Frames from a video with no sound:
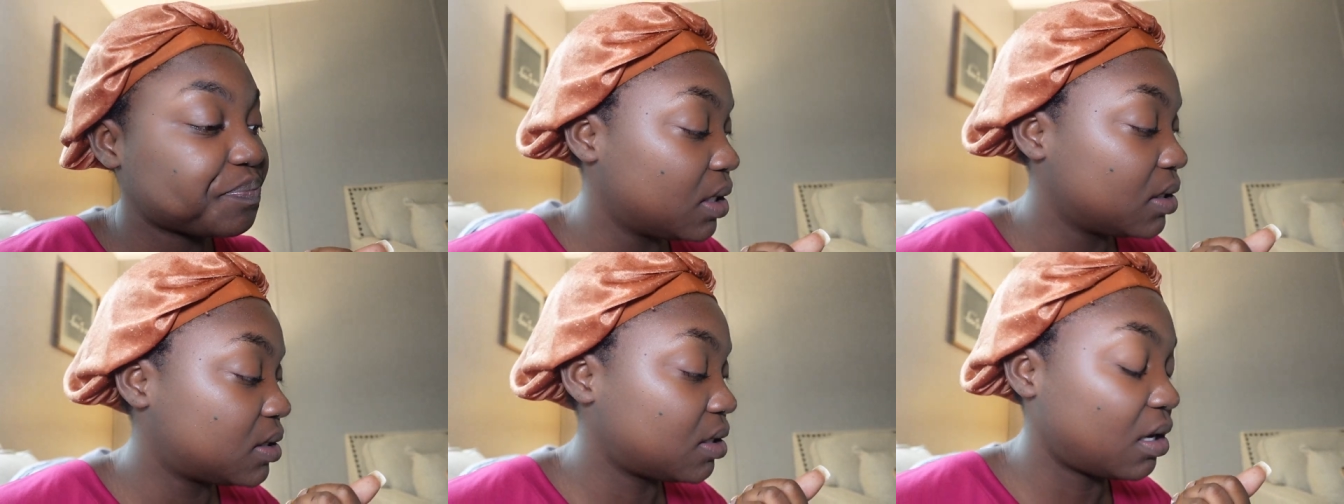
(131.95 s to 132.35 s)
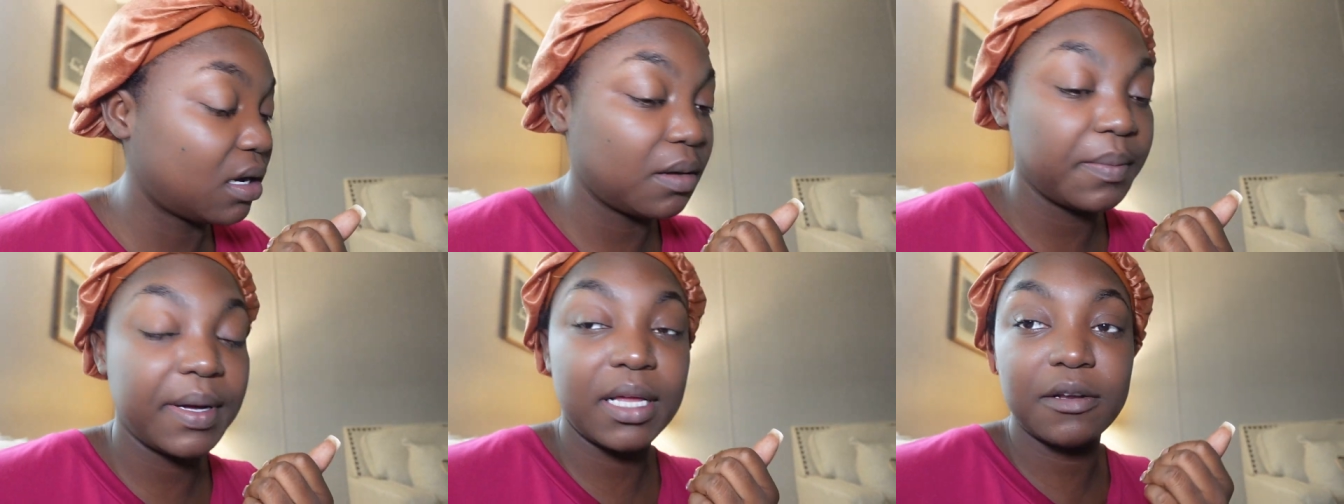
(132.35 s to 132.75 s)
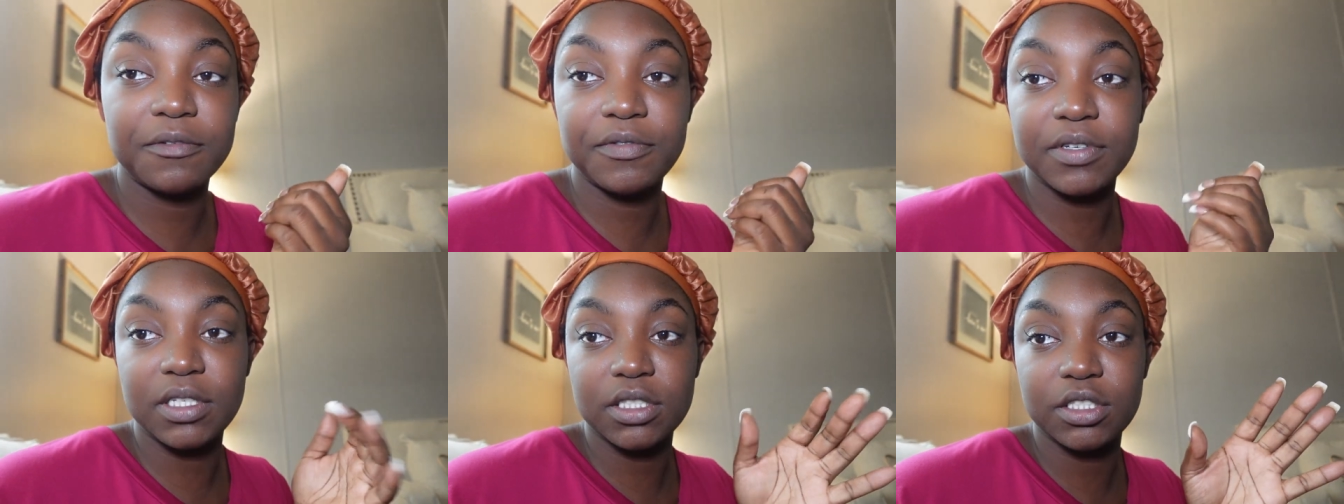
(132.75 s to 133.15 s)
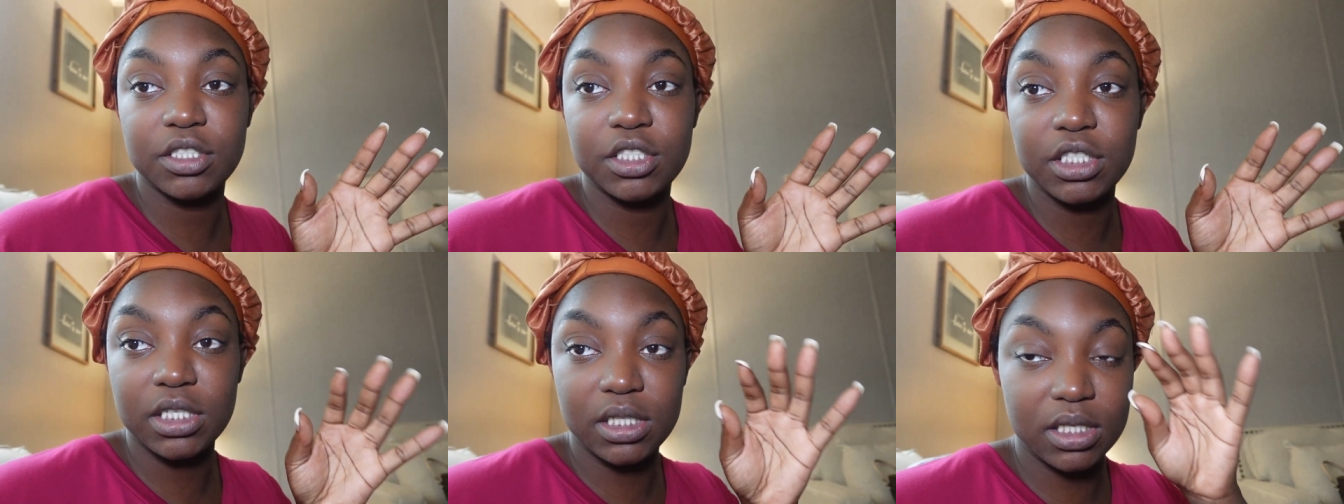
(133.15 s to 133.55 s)
So I'm about to finish
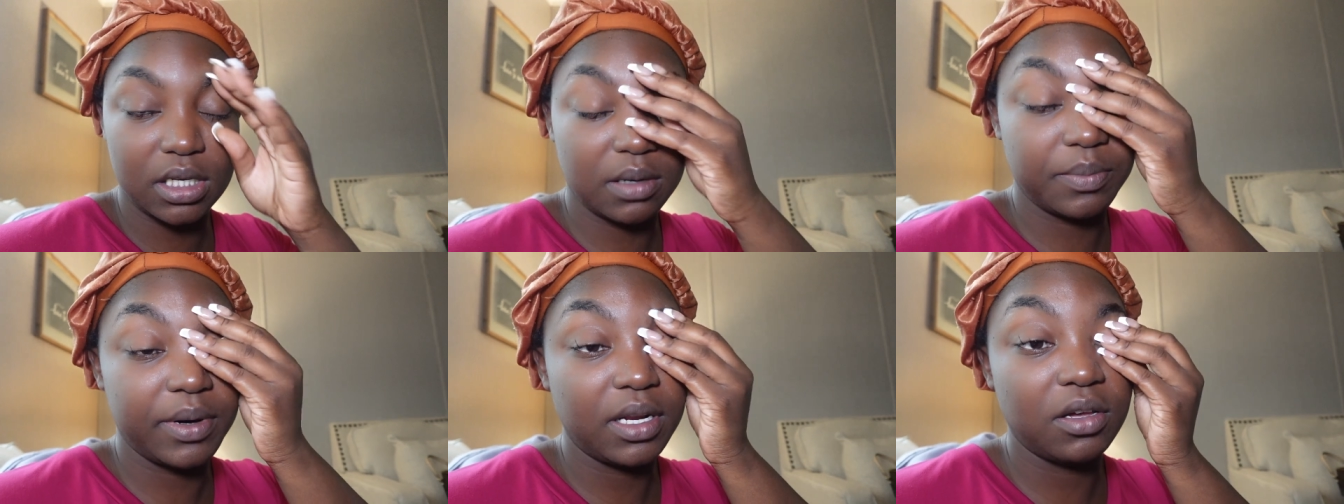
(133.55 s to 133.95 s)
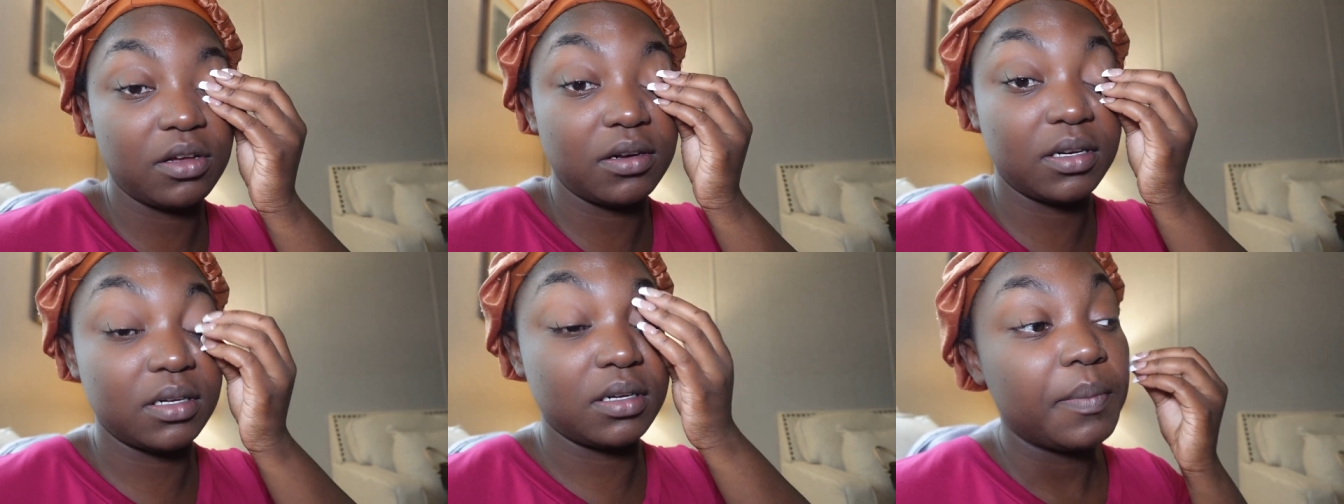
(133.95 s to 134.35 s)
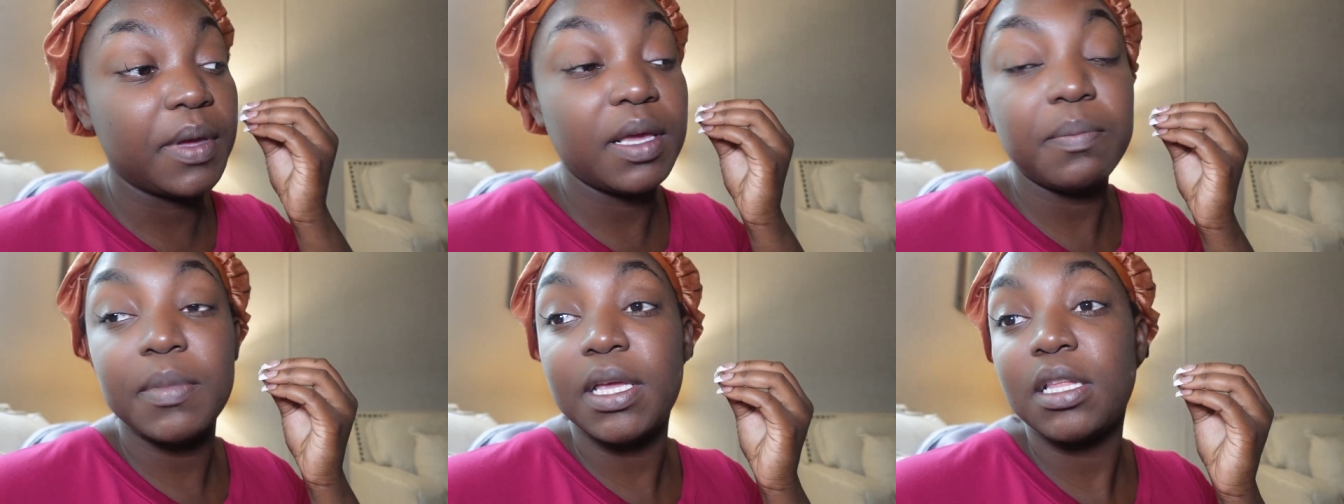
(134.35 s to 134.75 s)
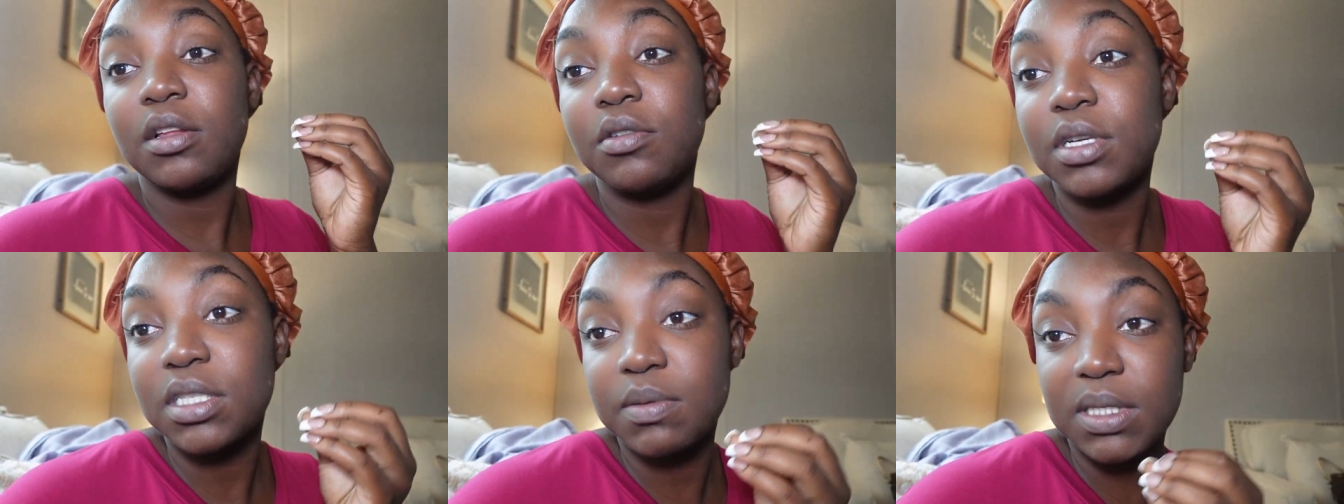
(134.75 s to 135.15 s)
chilling. I'm probably gonna make me and
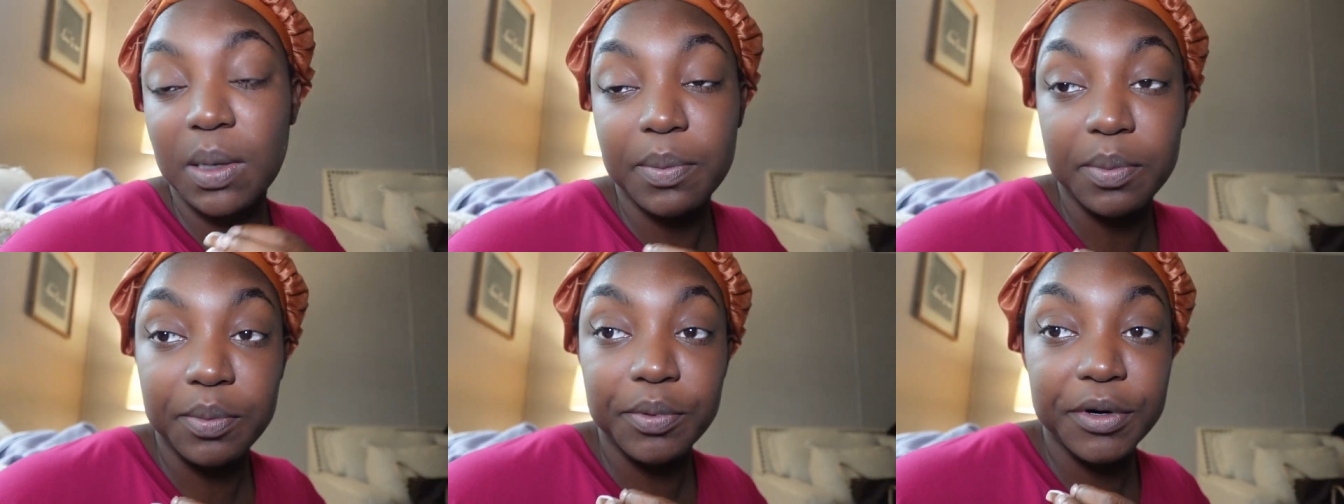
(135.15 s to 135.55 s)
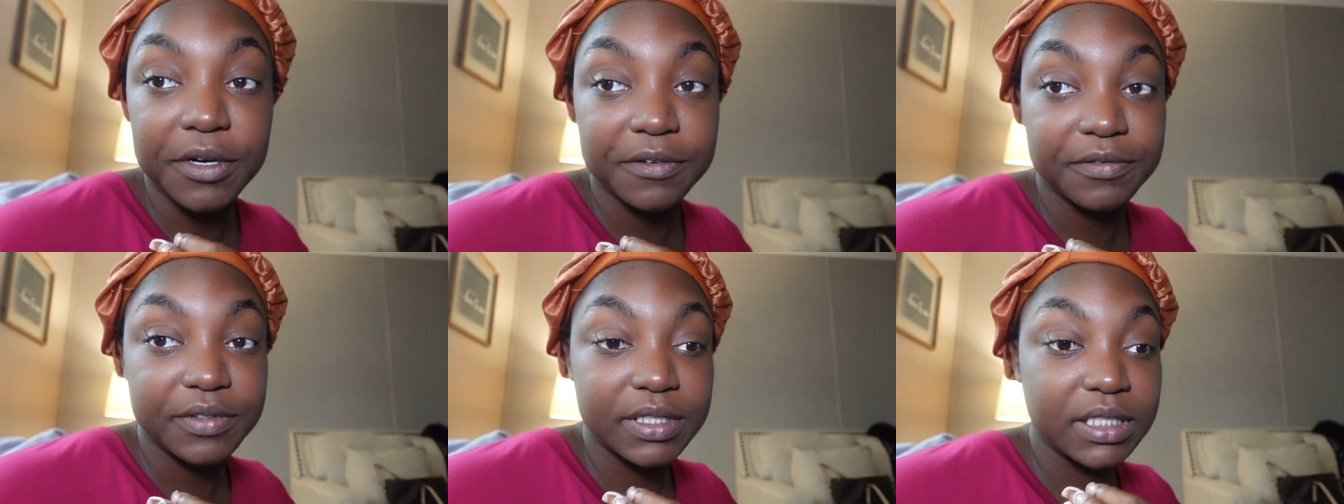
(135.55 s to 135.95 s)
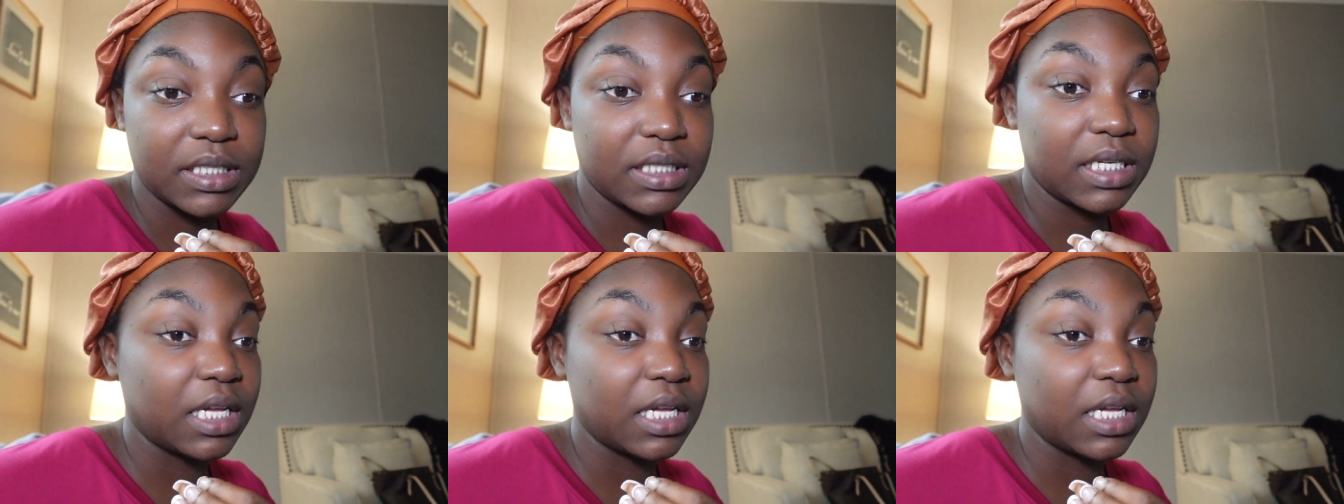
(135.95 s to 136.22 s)
Logan some type of breakfast.